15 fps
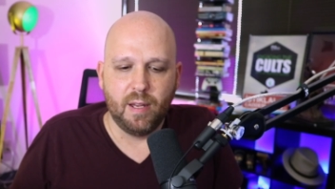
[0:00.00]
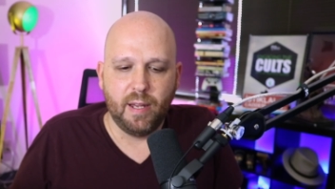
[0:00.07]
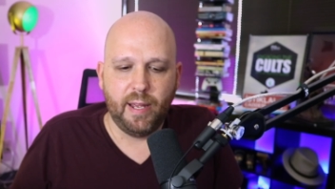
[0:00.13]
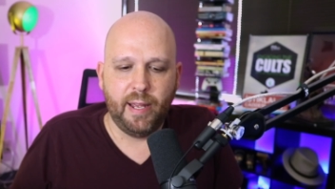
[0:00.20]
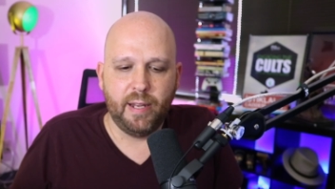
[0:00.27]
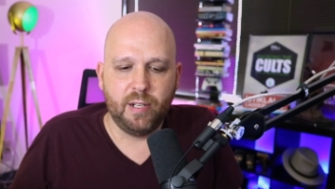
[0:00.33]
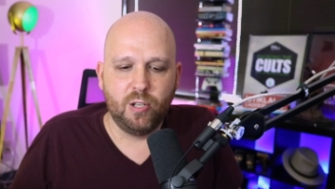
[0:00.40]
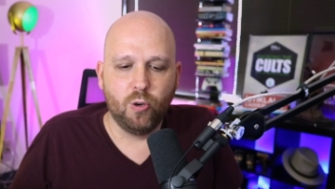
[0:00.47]

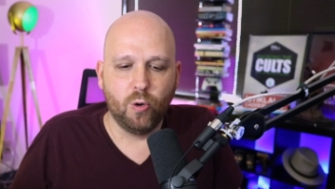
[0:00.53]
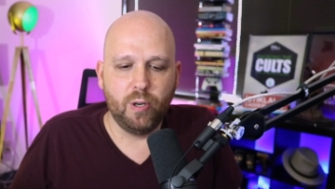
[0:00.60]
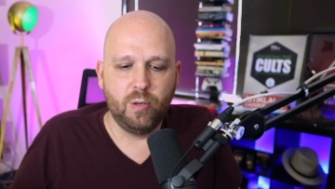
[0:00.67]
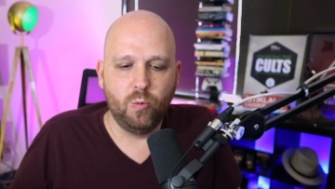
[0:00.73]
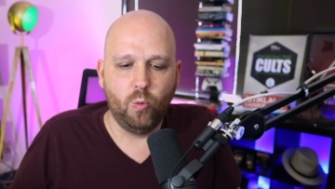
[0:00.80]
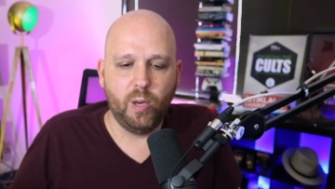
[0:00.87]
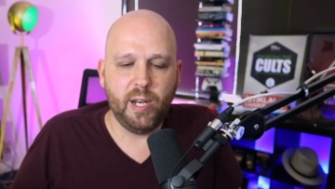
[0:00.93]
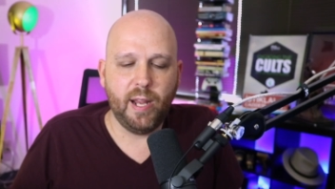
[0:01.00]
and
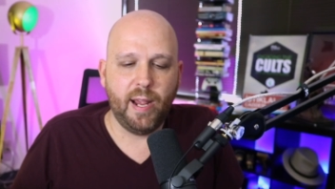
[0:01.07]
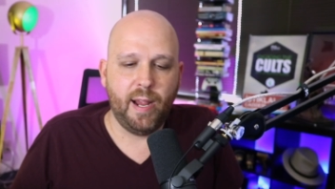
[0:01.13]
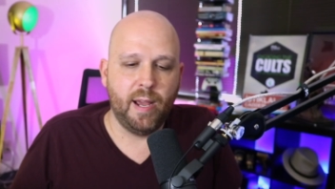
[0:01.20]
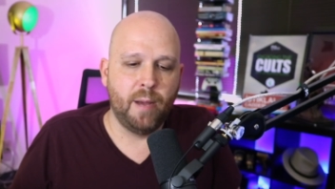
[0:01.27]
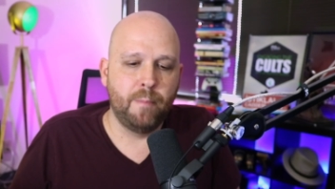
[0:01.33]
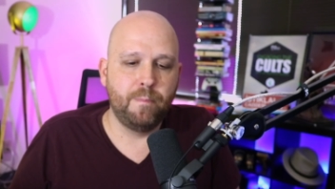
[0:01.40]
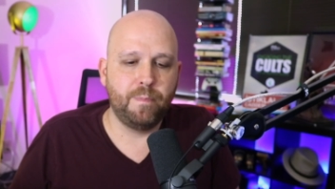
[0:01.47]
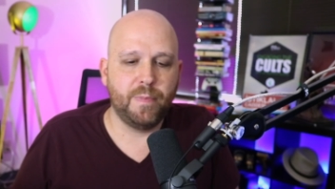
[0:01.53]
Gordon
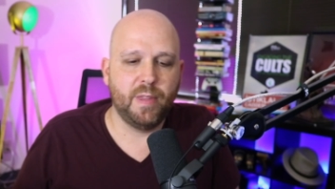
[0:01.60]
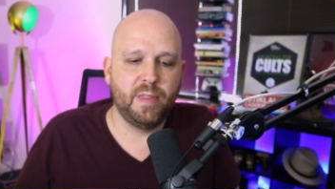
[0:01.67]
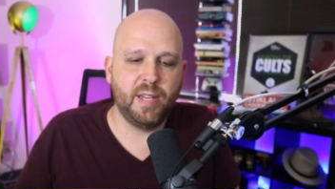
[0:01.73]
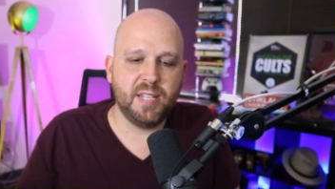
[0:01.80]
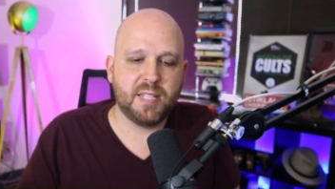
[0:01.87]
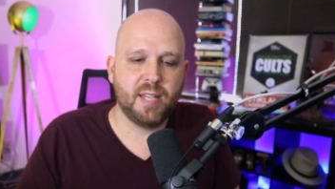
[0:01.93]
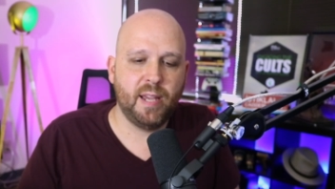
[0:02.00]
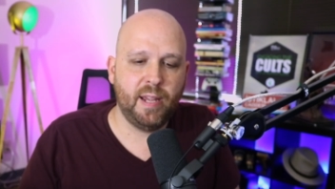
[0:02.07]
Wenham,
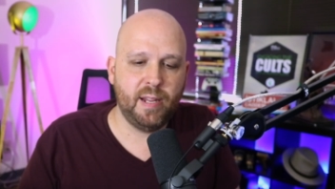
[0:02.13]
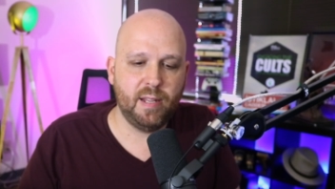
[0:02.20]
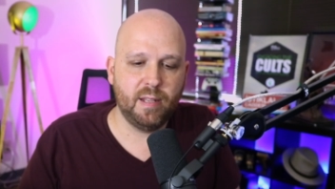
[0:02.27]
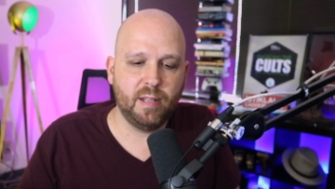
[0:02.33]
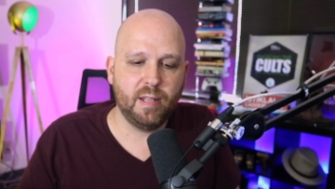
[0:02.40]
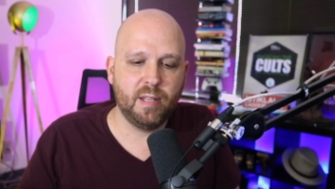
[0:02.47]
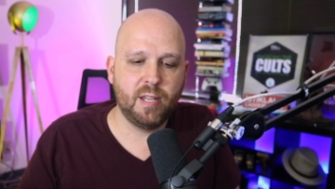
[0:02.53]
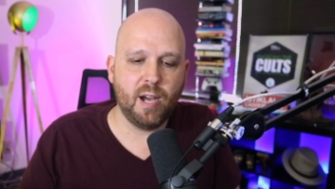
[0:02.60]
they say,
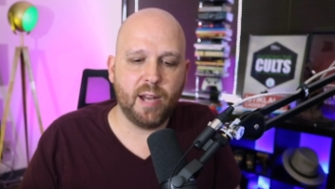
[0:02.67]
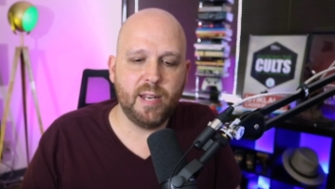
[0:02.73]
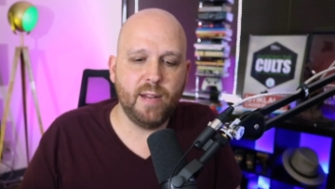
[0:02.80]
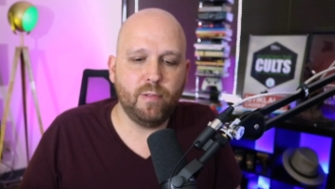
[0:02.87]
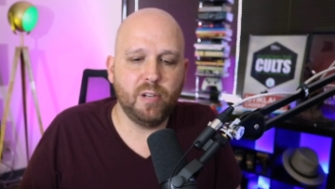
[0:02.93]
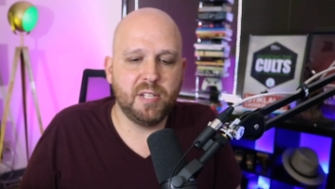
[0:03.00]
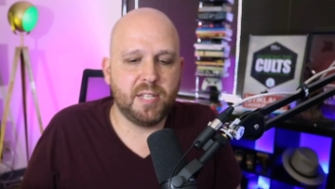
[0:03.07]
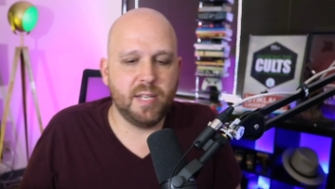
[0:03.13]
God
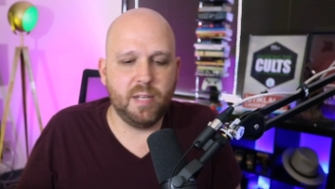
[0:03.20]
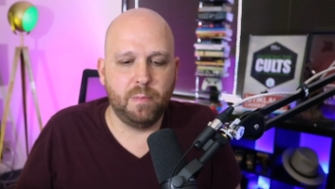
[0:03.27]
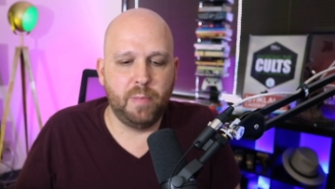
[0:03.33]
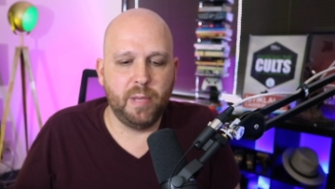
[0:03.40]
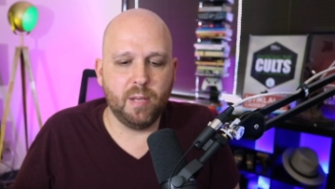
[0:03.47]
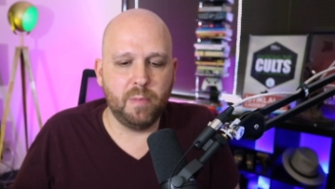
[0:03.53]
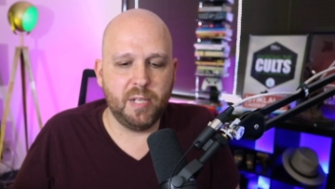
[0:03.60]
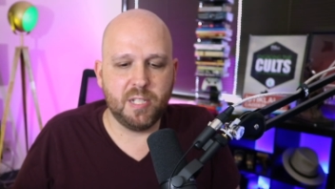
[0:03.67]
never intended
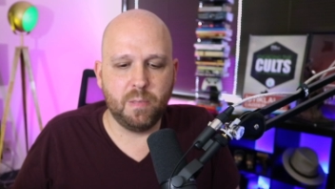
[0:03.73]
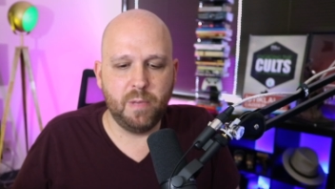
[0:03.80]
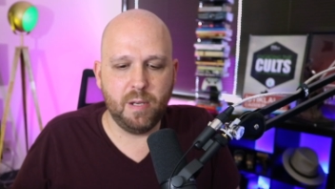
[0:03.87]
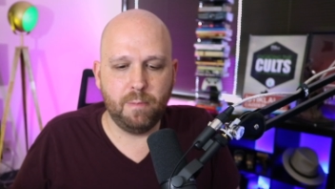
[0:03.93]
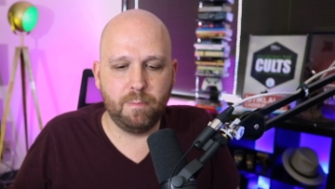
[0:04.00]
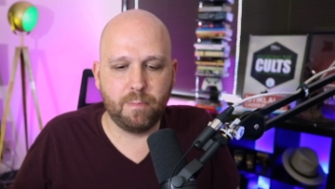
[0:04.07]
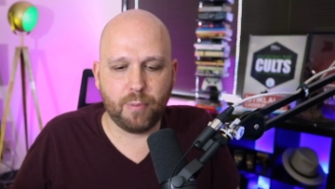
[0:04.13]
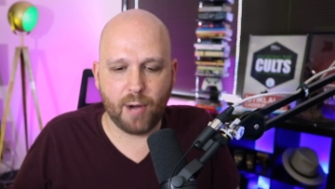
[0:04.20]
bigamy to
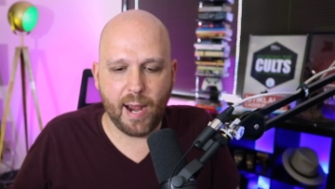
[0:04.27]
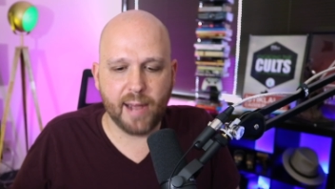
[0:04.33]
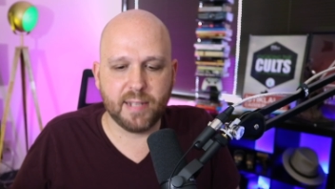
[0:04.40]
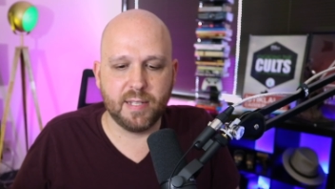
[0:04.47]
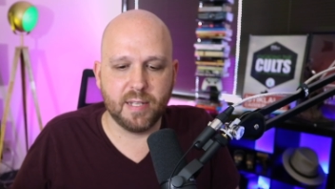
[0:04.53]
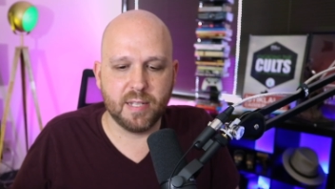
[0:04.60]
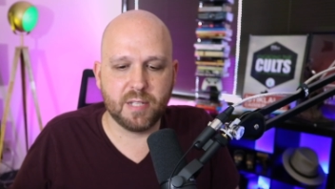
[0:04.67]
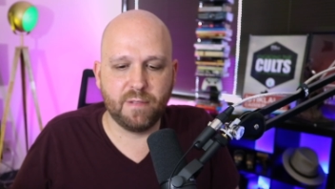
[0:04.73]
be
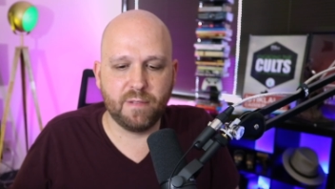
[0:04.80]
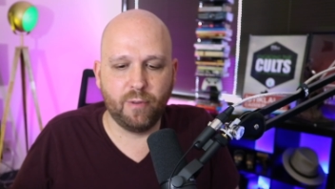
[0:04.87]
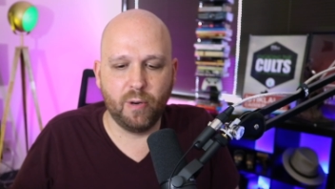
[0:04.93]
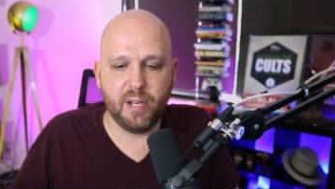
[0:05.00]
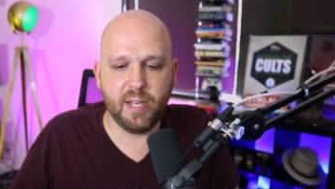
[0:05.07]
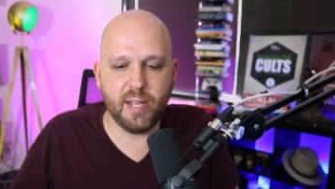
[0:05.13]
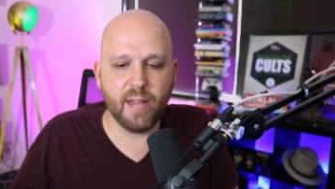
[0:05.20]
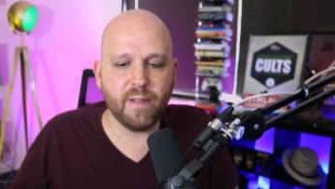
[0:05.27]
practiced, for
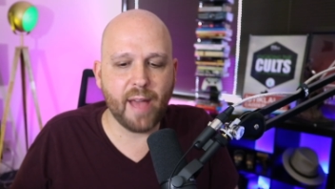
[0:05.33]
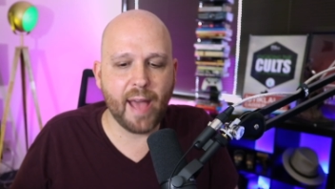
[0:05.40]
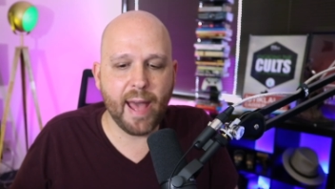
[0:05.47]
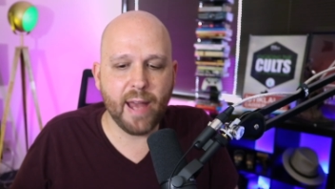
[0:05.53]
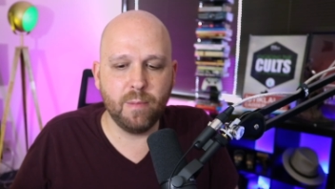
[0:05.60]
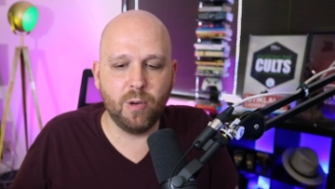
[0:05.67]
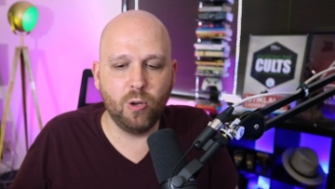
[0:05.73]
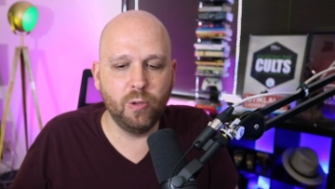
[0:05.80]
he gave
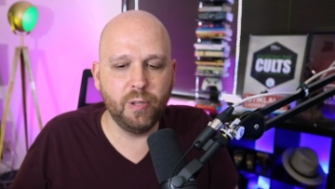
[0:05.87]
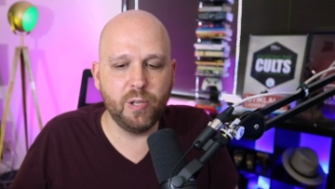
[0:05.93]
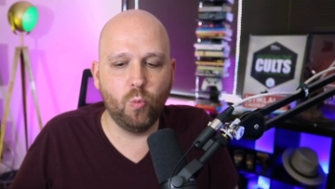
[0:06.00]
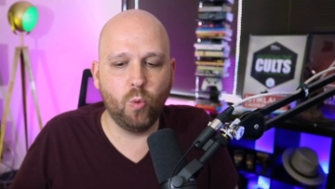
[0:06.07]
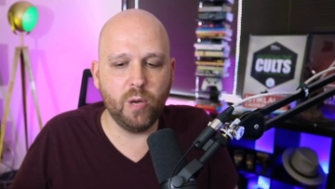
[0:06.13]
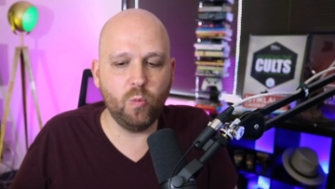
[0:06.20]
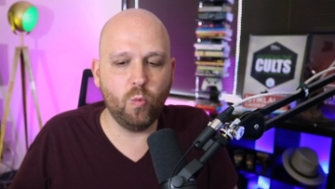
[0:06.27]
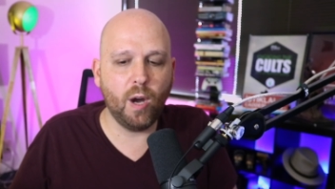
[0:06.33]
Adam only
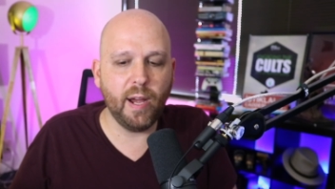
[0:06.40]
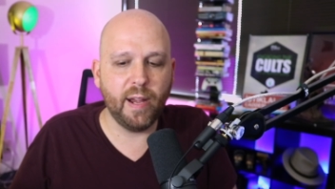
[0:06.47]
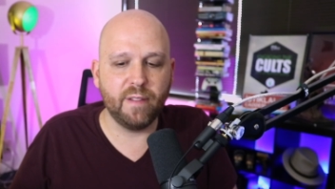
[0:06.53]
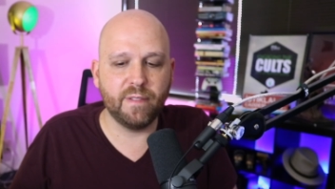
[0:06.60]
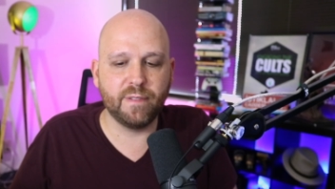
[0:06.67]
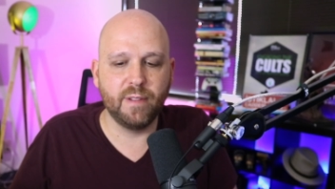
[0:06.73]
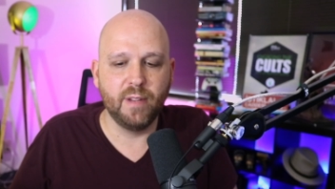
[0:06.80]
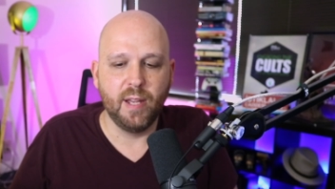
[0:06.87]
1
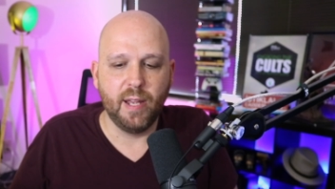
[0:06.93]
wife.